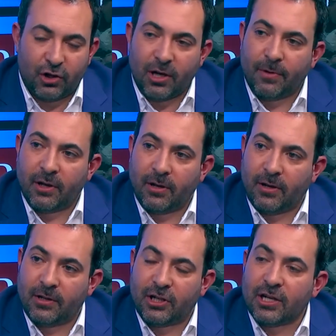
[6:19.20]
some of
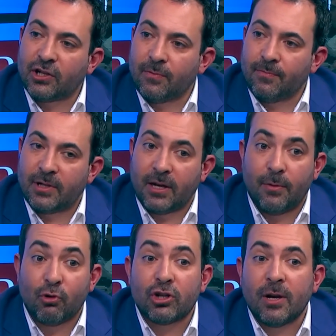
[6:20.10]
the systems
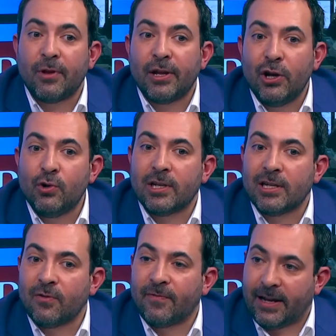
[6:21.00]
or some of the
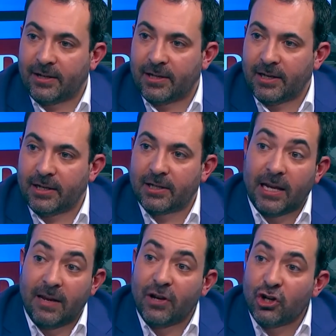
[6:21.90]
uses of that is
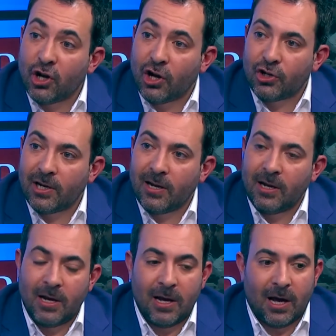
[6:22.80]
EV charging,
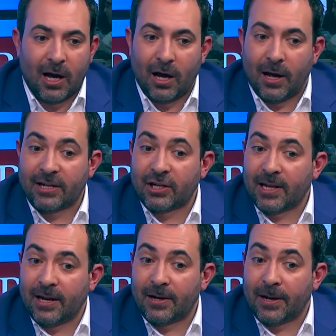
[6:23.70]
as I
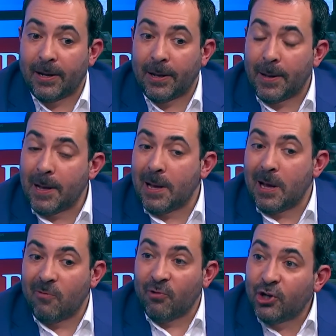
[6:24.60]
said,
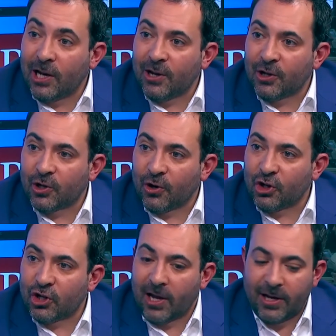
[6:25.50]
resilience on
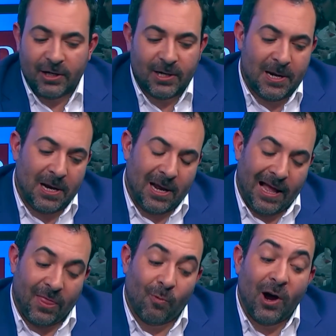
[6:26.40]
site.
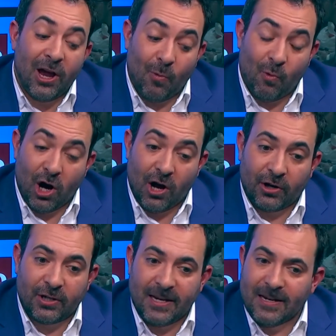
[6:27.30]
And the way it
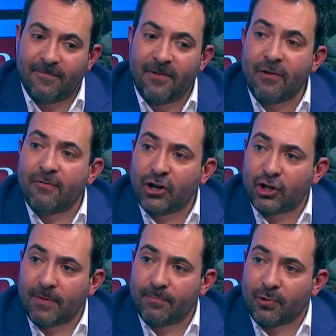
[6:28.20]
works is very, very
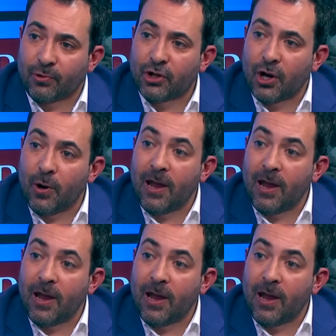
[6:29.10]
simple. So